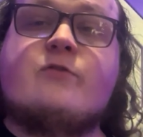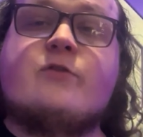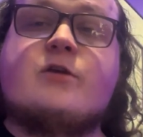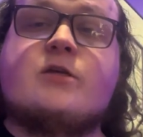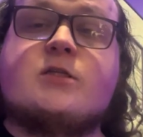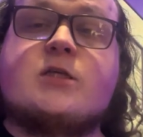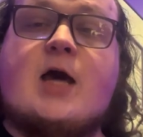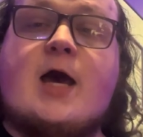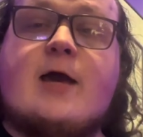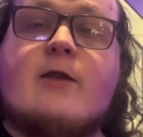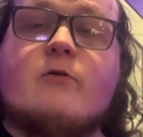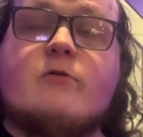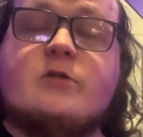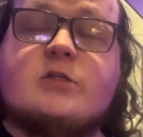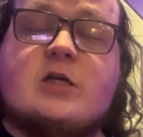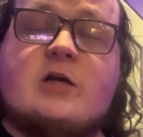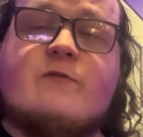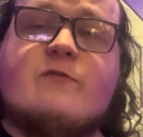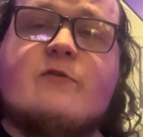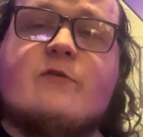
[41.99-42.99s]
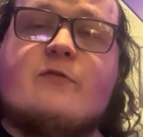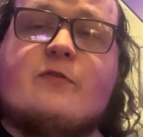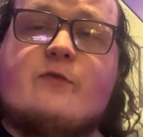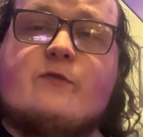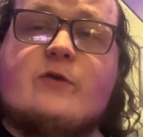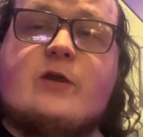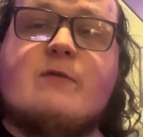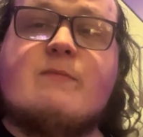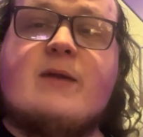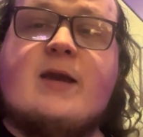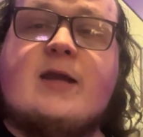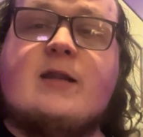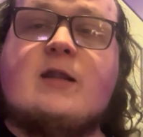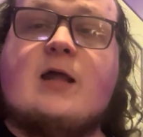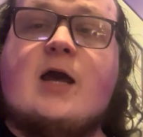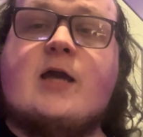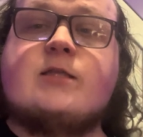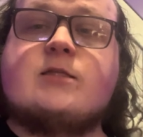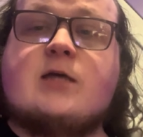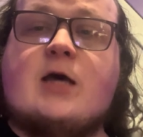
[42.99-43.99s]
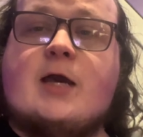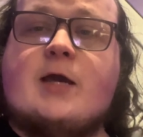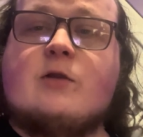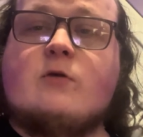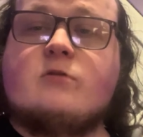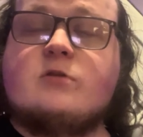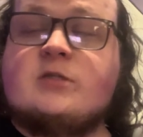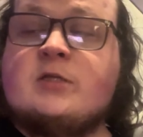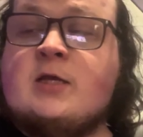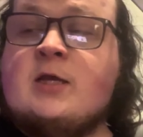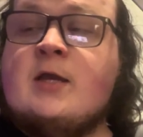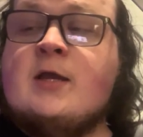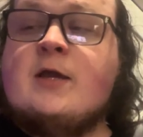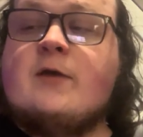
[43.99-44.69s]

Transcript: you the titles of the three mainline titles